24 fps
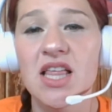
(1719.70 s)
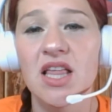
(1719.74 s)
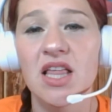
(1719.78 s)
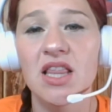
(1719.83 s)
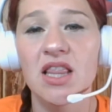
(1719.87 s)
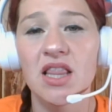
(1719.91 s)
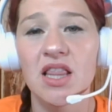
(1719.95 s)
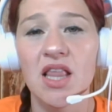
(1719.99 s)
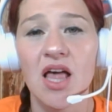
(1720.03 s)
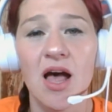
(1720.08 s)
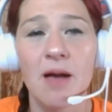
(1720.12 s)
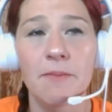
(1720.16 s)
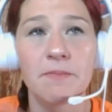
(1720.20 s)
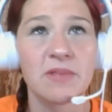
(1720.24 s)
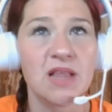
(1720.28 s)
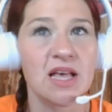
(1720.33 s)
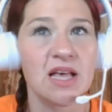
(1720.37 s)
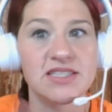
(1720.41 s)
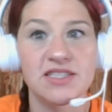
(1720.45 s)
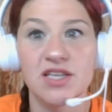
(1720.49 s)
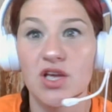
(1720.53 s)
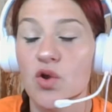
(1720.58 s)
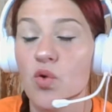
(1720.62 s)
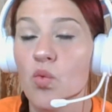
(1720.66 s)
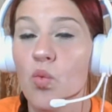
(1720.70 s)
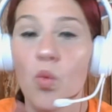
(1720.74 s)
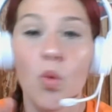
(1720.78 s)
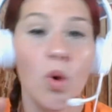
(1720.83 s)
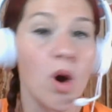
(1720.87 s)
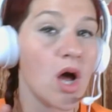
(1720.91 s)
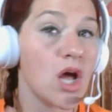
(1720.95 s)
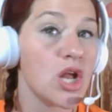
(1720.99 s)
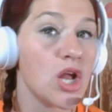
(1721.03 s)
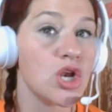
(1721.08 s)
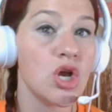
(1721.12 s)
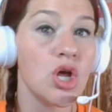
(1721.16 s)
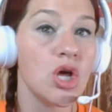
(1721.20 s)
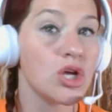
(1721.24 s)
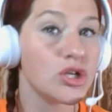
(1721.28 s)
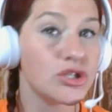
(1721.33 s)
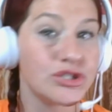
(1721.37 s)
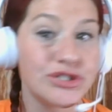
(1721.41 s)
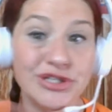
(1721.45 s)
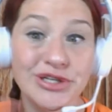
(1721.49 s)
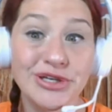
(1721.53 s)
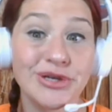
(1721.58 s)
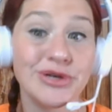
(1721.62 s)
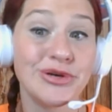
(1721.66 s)
lesson 1,
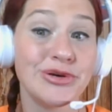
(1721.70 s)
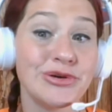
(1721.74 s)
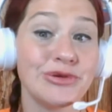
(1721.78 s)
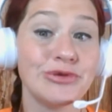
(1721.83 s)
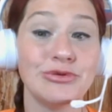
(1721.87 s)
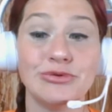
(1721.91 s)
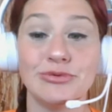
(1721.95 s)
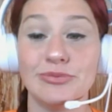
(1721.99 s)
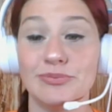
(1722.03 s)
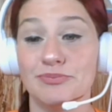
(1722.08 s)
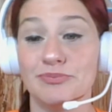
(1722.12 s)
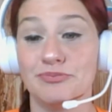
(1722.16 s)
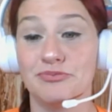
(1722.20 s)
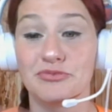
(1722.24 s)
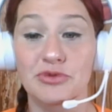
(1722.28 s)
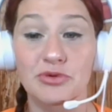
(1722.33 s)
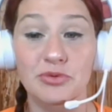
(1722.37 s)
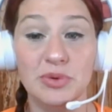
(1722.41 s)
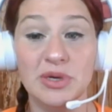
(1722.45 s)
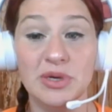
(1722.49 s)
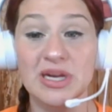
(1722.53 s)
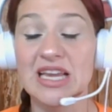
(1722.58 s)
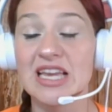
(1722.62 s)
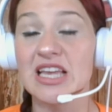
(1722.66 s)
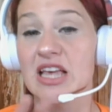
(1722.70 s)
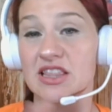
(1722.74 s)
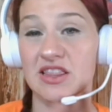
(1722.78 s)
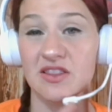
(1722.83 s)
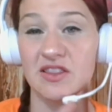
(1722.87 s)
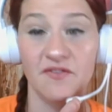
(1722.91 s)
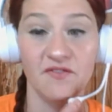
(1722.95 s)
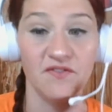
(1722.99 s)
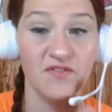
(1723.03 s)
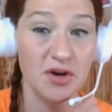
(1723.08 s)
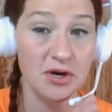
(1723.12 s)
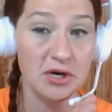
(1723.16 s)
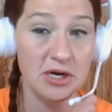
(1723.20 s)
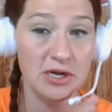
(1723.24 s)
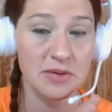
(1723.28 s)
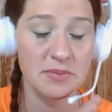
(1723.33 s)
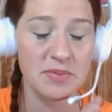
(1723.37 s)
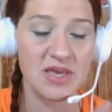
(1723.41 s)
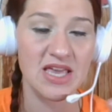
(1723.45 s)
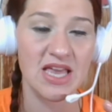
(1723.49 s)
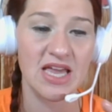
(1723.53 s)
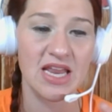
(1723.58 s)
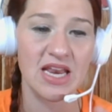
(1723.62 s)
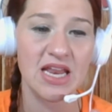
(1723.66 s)
2, 3 at the very
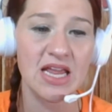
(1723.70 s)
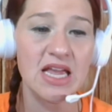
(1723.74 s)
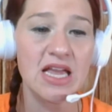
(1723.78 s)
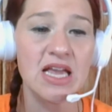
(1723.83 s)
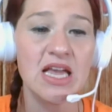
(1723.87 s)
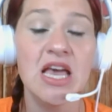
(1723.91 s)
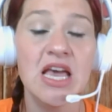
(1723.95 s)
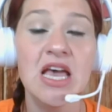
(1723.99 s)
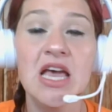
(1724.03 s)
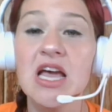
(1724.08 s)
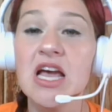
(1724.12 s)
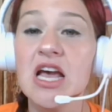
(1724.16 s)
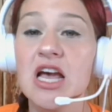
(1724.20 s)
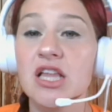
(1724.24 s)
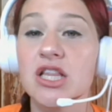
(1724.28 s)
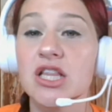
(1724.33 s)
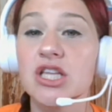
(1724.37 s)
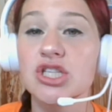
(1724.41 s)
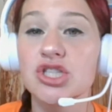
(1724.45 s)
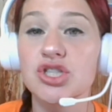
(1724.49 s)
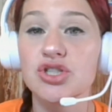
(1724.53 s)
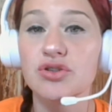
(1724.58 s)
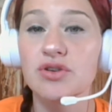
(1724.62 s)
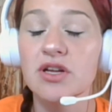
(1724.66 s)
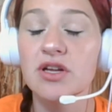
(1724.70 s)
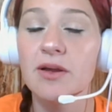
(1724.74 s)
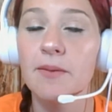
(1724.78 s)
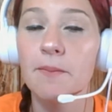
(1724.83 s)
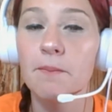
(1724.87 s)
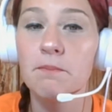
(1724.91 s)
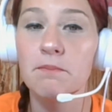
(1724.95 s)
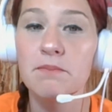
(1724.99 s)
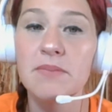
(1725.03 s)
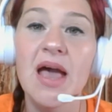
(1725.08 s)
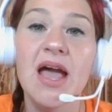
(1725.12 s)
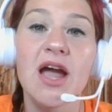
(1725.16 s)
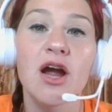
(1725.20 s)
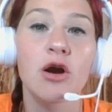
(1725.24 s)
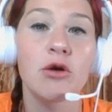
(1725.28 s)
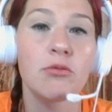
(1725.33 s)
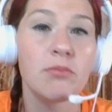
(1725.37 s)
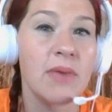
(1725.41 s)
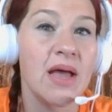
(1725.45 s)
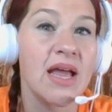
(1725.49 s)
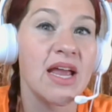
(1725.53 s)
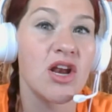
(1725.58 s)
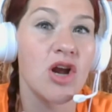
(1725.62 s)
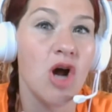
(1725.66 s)
beginning, the student may or
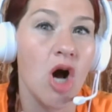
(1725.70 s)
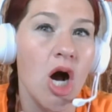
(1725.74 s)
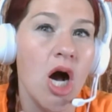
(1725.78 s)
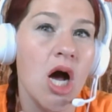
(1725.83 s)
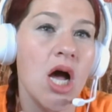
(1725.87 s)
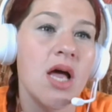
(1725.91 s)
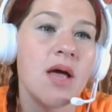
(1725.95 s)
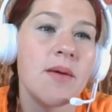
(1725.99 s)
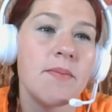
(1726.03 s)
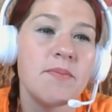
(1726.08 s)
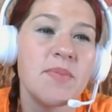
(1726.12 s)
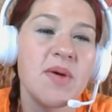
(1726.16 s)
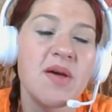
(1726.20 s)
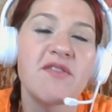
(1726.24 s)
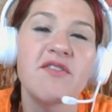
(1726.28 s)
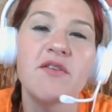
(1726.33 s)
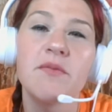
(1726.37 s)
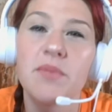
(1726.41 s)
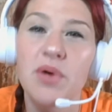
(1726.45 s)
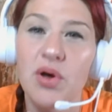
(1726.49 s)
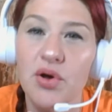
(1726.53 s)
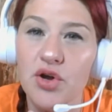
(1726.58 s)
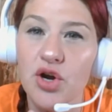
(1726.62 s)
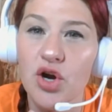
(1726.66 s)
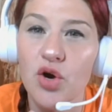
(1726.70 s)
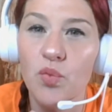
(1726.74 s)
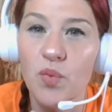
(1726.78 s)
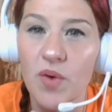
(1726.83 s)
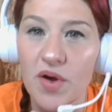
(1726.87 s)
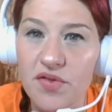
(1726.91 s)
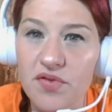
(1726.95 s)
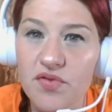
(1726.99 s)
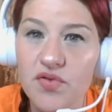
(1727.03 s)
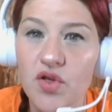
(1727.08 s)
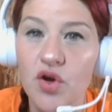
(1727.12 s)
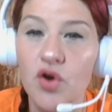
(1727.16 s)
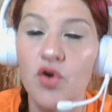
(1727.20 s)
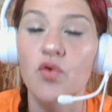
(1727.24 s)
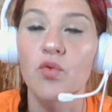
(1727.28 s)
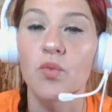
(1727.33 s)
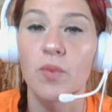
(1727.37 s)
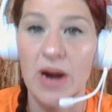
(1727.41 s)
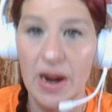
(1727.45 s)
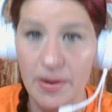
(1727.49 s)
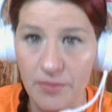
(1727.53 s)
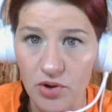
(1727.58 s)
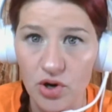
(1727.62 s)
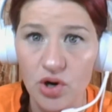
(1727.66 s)
may not be familiar with the
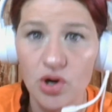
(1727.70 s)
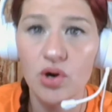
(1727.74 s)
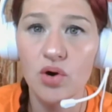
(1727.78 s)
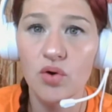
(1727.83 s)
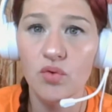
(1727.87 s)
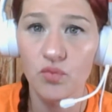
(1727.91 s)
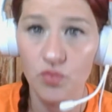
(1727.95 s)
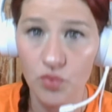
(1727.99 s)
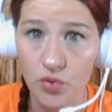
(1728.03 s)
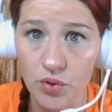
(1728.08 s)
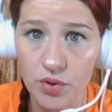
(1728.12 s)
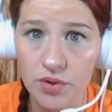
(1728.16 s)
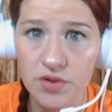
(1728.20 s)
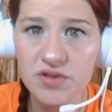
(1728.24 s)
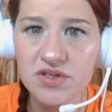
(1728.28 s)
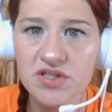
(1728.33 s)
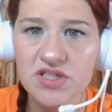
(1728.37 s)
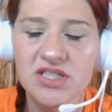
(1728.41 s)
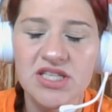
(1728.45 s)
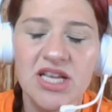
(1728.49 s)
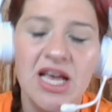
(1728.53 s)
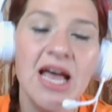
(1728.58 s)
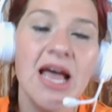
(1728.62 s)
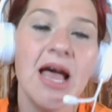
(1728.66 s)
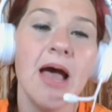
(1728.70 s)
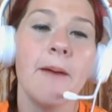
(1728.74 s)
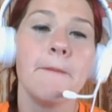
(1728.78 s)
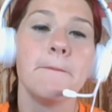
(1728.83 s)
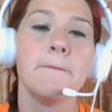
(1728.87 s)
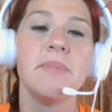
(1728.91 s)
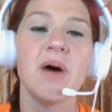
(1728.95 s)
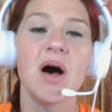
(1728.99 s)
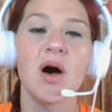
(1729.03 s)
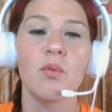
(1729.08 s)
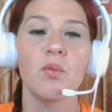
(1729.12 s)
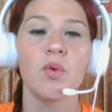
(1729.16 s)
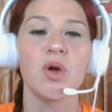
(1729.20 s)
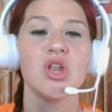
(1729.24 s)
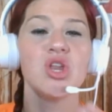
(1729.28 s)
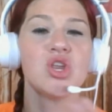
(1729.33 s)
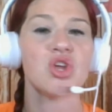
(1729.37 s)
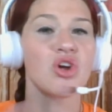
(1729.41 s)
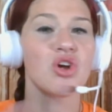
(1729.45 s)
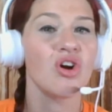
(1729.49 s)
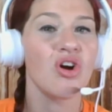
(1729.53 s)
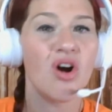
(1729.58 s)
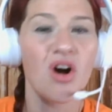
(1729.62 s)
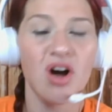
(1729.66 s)
grammar rules, but when
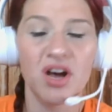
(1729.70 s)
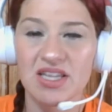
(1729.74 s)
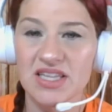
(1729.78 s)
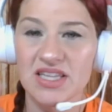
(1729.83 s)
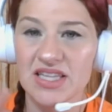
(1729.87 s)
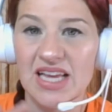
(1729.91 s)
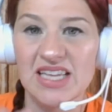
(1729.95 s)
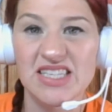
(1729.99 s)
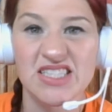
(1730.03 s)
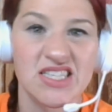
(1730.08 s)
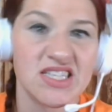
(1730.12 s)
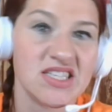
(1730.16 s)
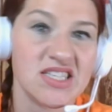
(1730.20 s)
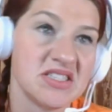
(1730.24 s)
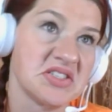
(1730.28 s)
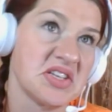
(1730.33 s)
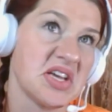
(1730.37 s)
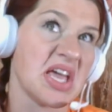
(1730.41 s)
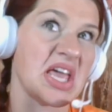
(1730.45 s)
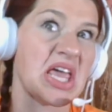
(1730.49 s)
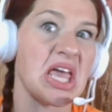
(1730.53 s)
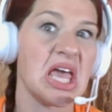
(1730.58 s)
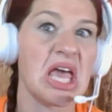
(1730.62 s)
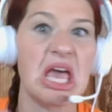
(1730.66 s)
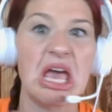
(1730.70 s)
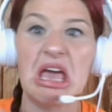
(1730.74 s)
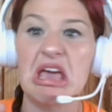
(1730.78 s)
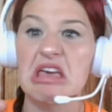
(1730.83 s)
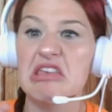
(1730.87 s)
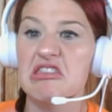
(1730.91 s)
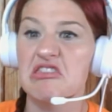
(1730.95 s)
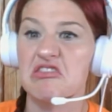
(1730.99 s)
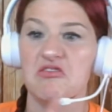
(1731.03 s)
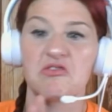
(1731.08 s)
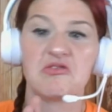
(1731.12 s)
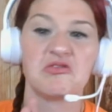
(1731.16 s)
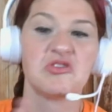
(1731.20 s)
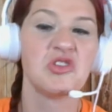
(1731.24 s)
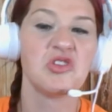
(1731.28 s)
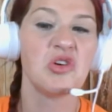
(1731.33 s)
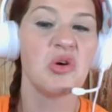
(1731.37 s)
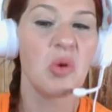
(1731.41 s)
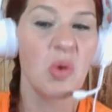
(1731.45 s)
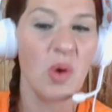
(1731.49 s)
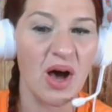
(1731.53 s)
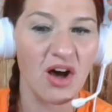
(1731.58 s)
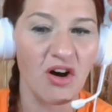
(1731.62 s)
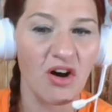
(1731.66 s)
you're on lessons like 8 through
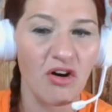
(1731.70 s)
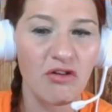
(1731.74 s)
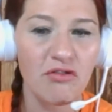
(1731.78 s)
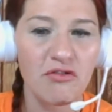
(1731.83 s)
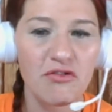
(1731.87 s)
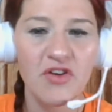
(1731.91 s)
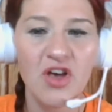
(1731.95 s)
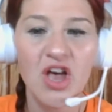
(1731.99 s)
12,